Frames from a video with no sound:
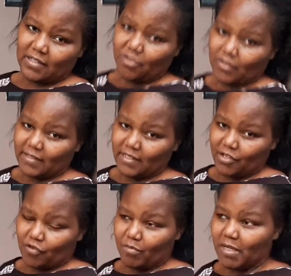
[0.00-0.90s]
not seeing
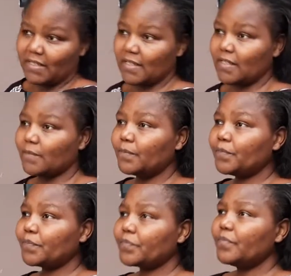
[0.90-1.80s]
your menses.
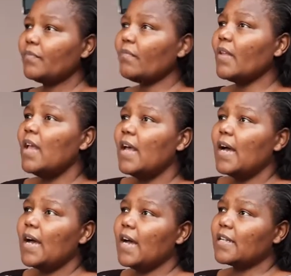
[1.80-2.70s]

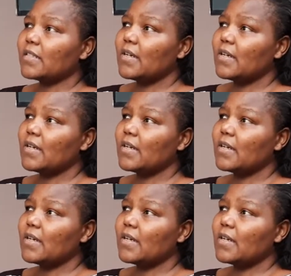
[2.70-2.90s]
So